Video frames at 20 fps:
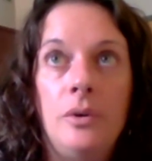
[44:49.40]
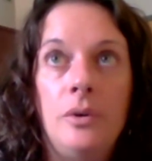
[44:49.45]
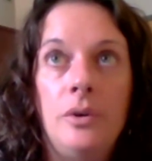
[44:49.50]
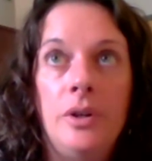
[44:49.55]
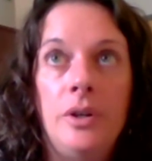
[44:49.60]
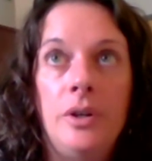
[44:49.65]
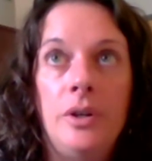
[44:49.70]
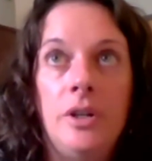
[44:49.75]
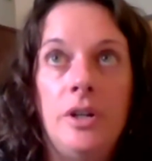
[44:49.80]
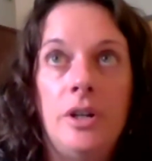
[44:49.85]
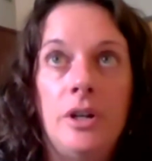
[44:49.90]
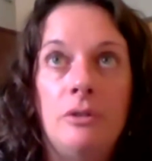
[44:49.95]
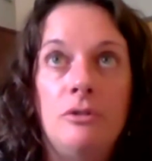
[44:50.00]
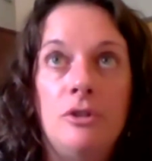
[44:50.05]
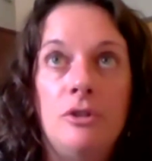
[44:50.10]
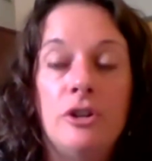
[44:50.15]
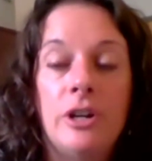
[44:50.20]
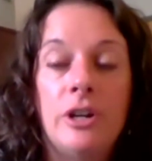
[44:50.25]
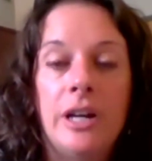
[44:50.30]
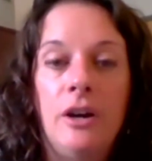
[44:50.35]
you know,
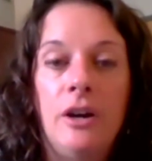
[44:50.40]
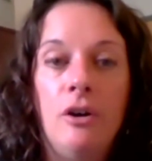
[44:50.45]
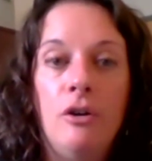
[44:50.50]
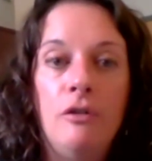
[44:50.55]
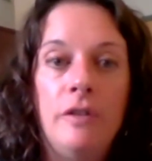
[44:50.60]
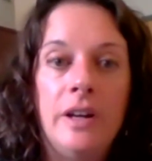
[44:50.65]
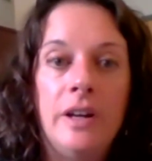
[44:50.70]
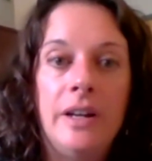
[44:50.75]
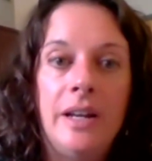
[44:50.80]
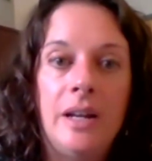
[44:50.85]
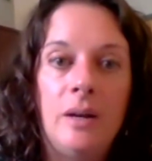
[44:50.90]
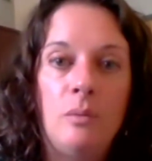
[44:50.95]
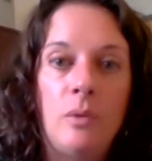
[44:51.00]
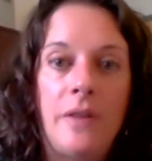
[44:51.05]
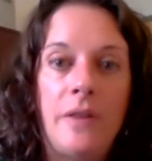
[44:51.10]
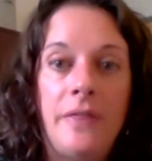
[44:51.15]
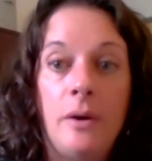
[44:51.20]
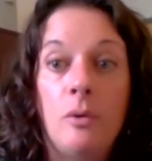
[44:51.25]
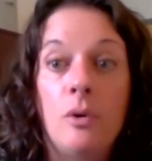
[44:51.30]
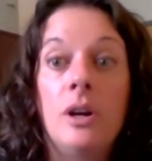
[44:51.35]
during COVID and
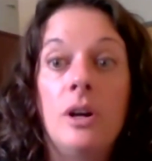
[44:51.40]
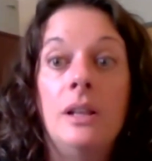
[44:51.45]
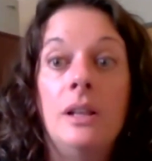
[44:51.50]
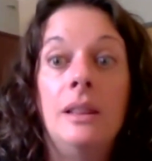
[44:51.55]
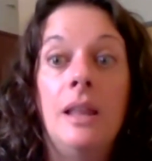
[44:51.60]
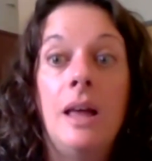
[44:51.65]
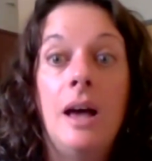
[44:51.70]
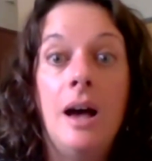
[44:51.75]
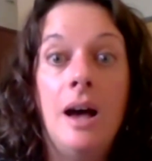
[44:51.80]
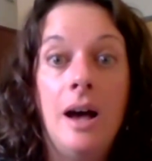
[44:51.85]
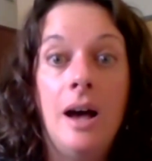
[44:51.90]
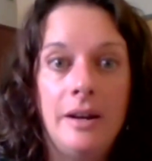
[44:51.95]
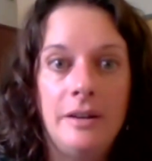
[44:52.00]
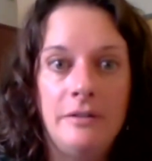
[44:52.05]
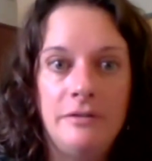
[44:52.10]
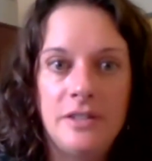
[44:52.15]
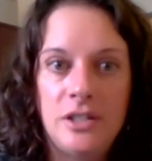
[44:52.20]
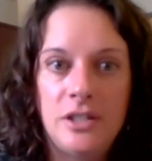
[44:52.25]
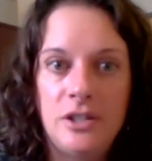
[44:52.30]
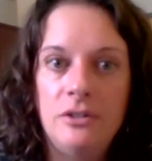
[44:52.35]
when there were a lot
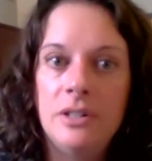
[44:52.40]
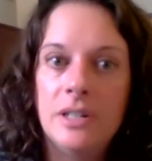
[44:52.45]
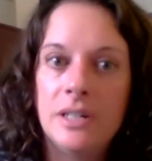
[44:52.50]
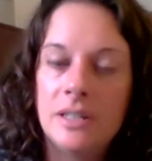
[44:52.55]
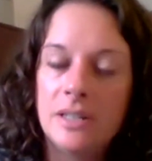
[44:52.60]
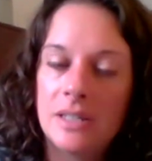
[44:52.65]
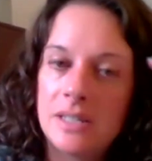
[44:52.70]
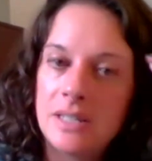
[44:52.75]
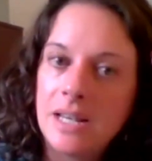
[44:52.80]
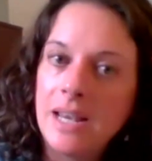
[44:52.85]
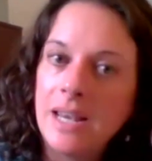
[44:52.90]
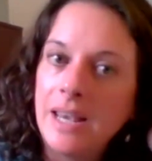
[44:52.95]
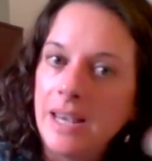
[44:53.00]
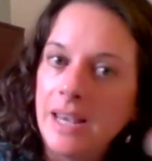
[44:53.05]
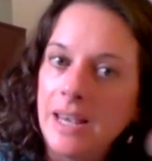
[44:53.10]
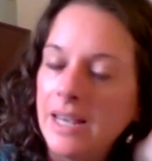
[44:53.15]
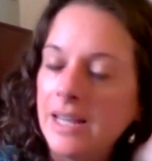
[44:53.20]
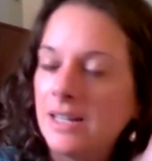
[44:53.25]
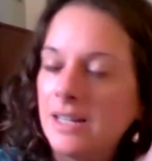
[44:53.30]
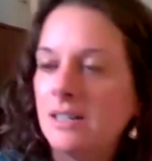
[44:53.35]
of students
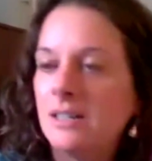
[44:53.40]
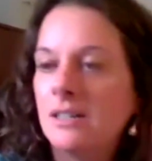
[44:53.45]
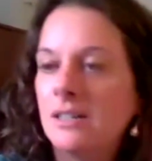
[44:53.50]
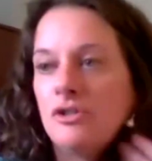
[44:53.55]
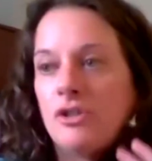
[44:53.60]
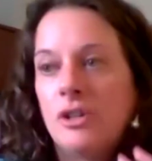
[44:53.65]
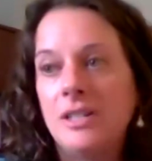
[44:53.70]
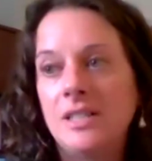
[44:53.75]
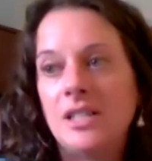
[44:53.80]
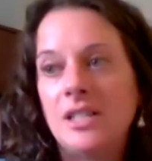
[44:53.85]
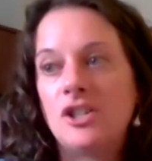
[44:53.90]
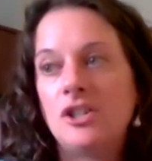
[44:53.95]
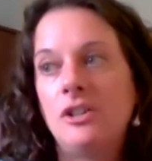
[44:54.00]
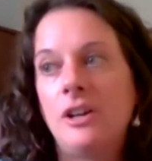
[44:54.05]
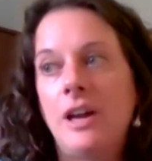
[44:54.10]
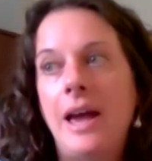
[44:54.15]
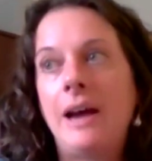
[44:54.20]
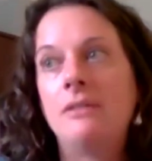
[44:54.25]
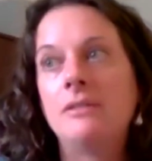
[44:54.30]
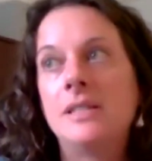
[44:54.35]
in
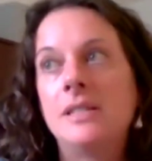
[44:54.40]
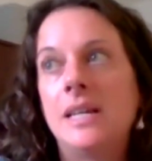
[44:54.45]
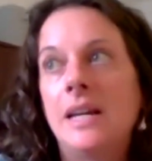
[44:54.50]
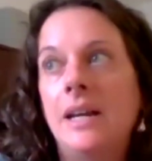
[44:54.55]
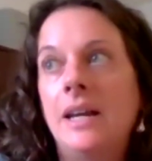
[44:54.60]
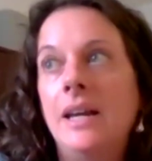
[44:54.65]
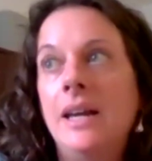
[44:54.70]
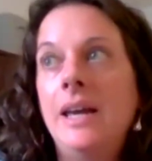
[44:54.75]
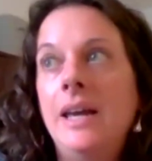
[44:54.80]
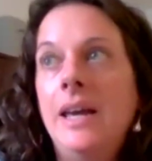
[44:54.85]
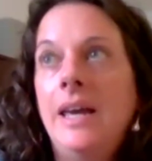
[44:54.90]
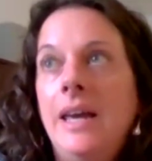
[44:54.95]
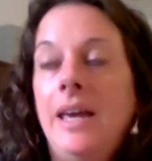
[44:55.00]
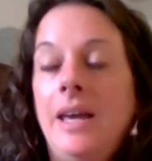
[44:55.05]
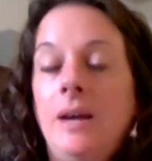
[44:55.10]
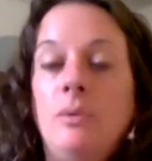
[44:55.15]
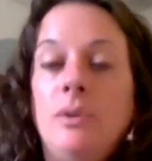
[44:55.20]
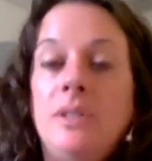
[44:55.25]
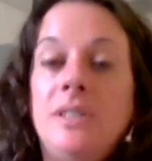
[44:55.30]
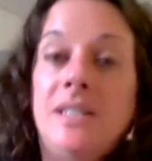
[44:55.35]
transitional housing,
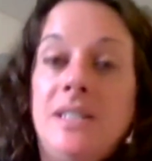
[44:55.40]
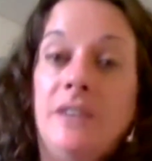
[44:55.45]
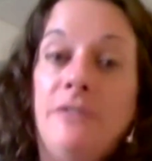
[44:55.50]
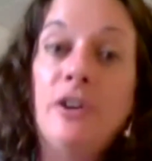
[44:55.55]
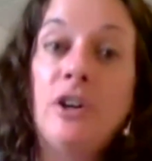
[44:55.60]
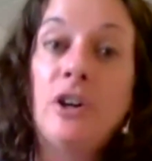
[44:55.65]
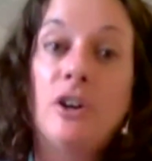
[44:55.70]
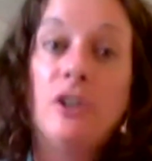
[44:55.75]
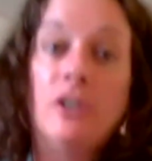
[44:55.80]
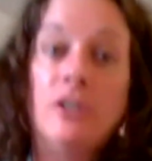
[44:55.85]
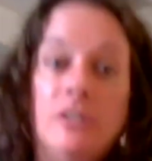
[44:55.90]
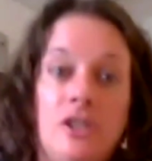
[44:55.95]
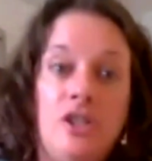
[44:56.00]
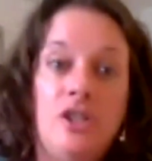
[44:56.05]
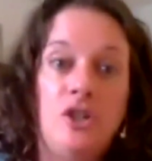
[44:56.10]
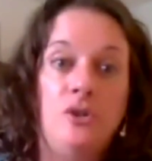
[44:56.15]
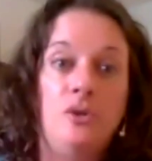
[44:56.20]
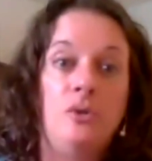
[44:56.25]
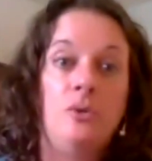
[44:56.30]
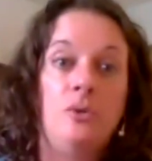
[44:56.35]
it was difficult
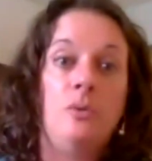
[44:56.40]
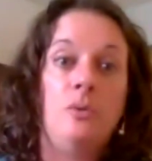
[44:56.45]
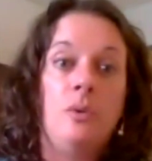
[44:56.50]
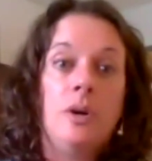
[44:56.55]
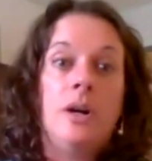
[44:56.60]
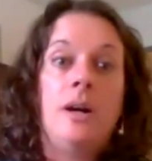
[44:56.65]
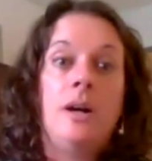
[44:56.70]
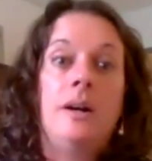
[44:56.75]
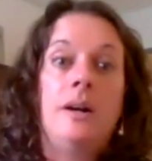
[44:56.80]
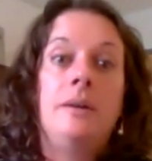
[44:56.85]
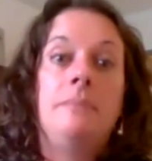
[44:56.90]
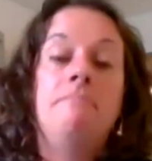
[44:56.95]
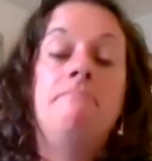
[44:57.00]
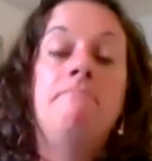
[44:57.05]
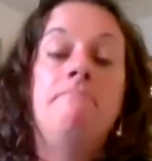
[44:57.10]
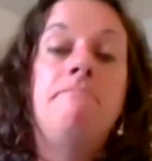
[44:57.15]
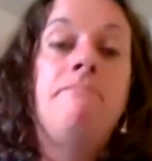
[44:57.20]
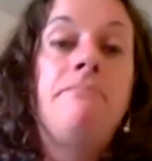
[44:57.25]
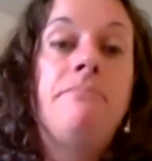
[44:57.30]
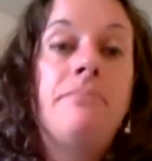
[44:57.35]
to,
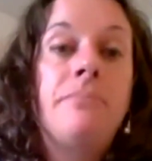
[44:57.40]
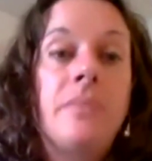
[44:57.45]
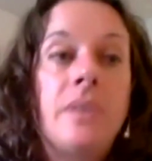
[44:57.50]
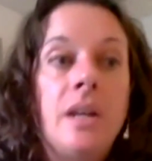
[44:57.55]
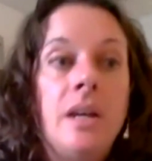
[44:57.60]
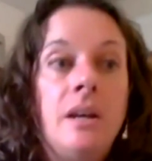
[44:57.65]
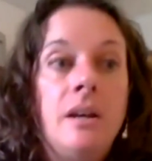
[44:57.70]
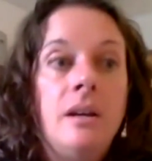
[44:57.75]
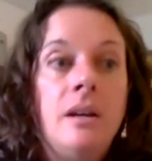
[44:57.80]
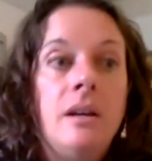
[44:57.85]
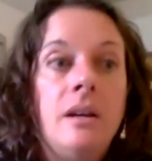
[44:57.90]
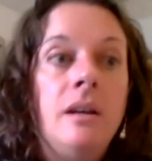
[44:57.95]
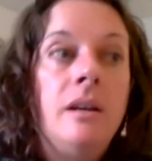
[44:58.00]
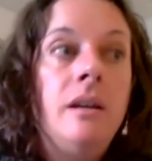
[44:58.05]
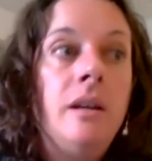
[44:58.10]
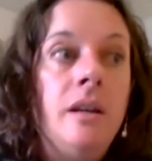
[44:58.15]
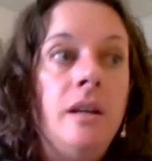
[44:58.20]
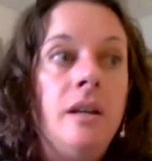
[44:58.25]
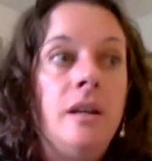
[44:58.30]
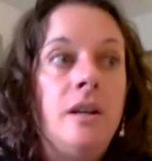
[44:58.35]

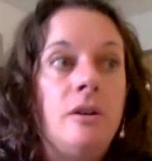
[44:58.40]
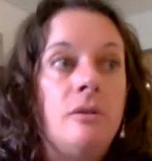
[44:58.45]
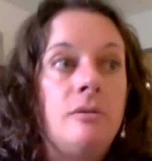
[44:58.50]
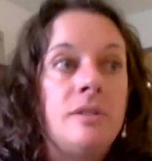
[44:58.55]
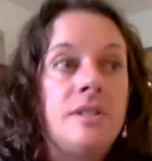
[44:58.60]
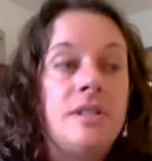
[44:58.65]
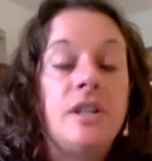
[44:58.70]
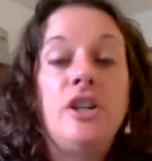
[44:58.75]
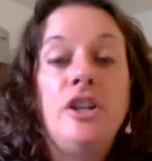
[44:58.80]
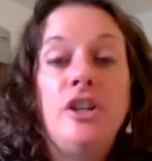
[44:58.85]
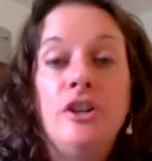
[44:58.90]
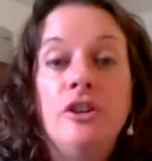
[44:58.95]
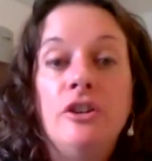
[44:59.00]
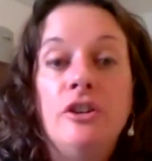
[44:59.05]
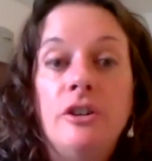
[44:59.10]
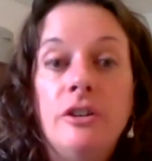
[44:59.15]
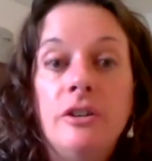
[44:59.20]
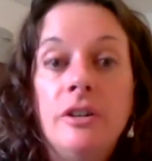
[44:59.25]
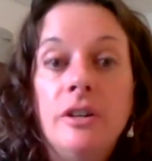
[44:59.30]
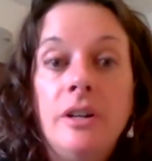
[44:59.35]
you know,
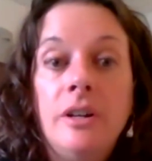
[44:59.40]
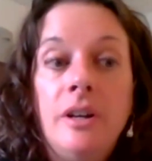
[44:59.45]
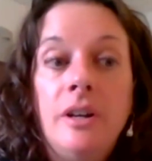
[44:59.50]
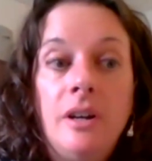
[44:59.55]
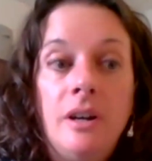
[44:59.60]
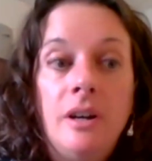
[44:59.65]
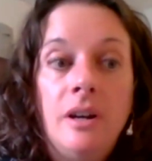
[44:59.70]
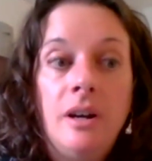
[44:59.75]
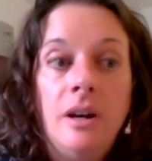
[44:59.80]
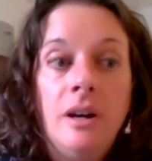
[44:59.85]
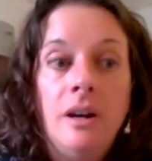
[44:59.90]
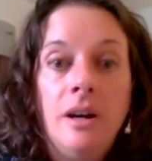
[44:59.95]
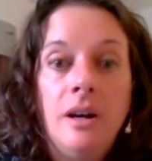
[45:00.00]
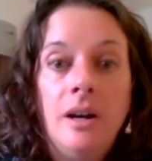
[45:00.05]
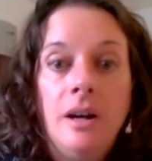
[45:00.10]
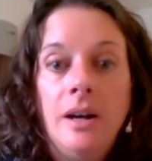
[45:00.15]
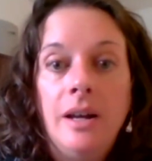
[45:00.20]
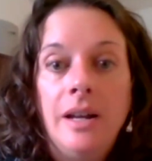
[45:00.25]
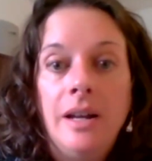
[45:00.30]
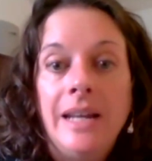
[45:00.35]
secure
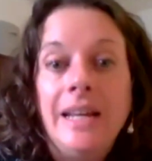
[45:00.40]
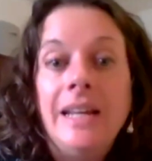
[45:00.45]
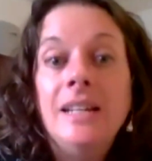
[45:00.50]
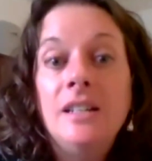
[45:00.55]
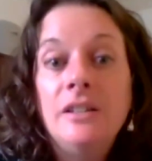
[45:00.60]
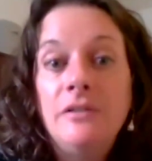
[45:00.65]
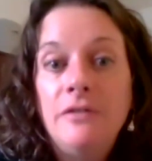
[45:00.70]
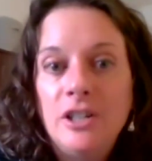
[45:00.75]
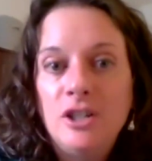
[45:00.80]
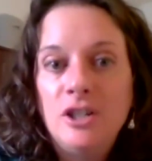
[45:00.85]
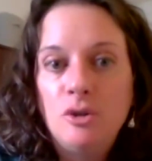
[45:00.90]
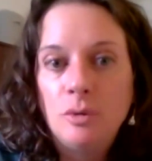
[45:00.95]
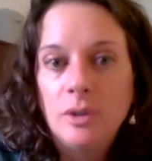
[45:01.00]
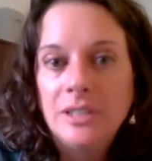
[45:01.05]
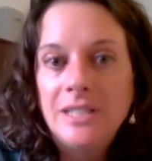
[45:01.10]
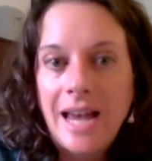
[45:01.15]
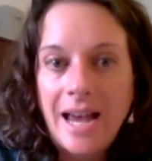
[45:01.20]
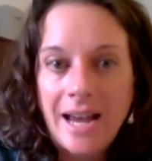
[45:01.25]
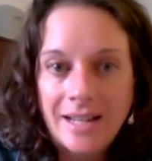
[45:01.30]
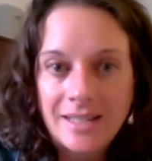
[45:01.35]
an individual
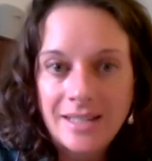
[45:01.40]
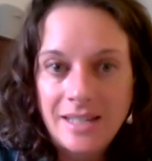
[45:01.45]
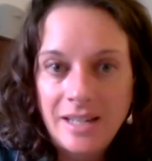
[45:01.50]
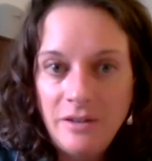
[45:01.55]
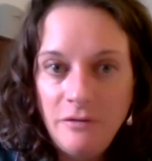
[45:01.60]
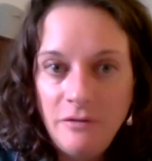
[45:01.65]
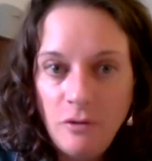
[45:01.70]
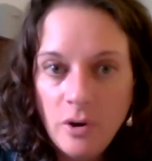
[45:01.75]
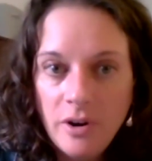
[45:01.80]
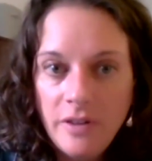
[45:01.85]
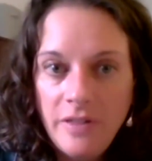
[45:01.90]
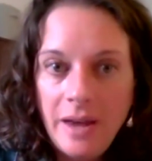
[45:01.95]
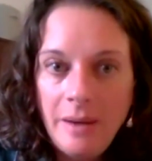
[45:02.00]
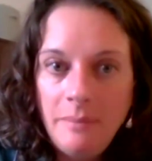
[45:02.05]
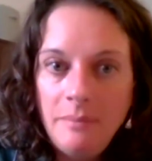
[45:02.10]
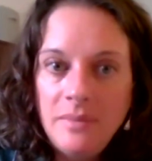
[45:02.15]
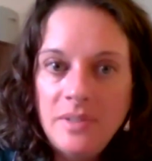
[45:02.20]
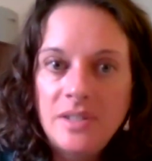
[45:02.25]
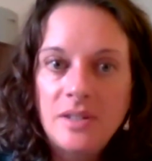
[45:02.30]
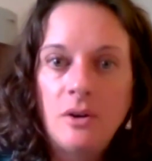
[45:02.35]
taxi for
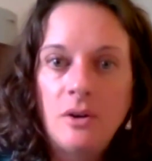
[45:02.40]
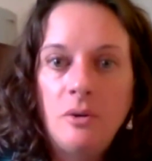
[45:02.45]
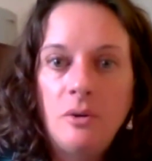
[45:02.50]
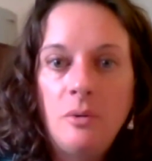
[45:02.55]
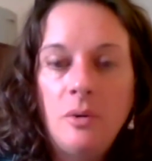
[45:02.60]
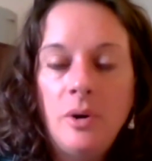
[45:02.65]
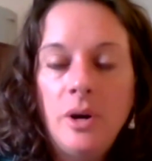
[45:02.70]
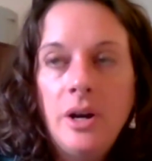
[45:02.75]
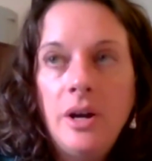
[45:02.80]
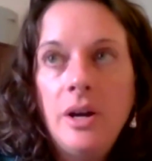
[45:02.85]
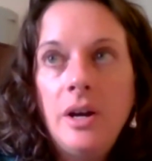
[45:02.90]
them. So,